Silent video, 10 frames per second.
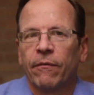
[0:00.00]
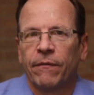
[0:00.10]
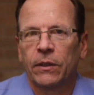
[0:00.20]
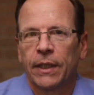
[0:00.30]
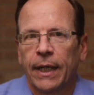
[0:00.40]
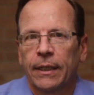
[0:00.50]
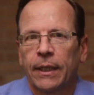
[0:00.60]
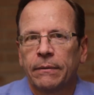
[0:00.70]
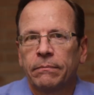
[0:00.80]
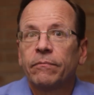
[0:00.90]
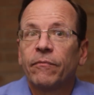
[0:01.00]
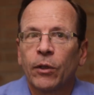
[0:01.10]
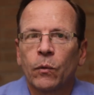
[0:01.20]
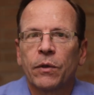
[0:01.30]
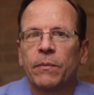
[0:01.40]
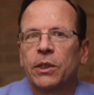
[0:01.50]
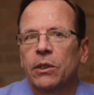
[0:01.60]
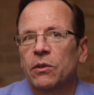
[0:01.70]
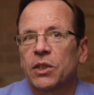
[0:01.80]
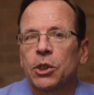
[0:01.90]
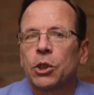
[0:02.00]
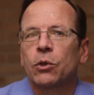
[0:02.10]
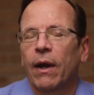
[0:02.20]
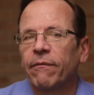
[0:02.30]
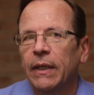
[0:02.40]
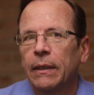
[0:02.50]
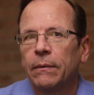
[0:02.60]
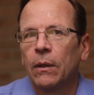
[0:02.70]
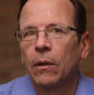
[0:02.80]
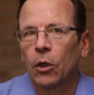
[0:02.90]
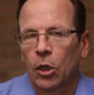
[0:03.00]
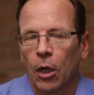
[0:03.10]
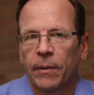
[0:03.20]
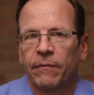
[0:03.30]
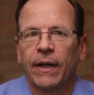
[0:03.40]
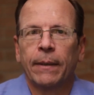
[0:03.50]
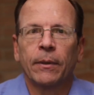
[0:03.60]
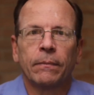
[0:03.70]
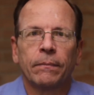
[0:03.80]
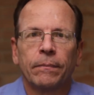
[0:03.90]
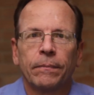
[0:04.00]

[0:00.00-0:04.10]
for filled nylon, filled with materials such as graphene or carbon fiber.